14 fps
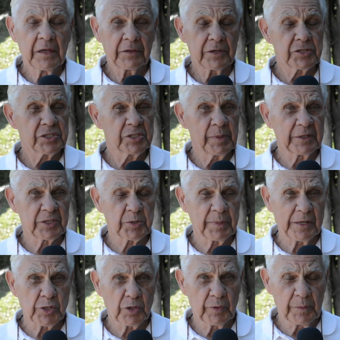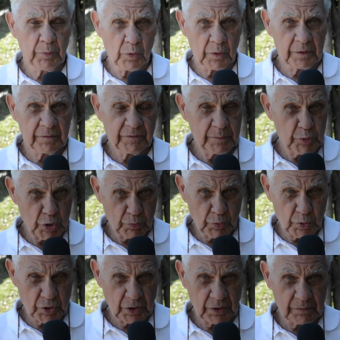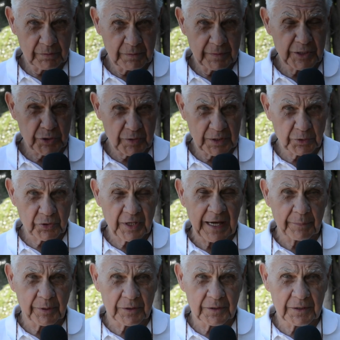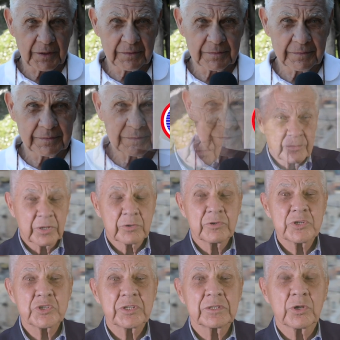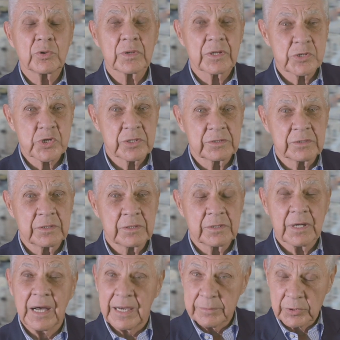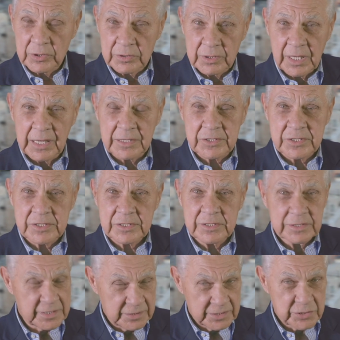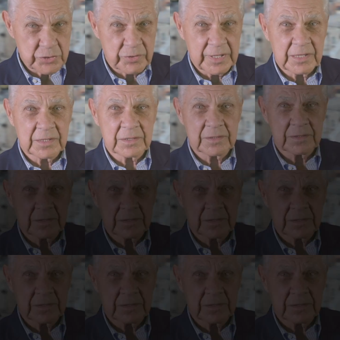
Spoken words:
This has been a special report from Jerusalem, Israel's capital. For the Christian Coalition, I'm Earl Cox in Israel.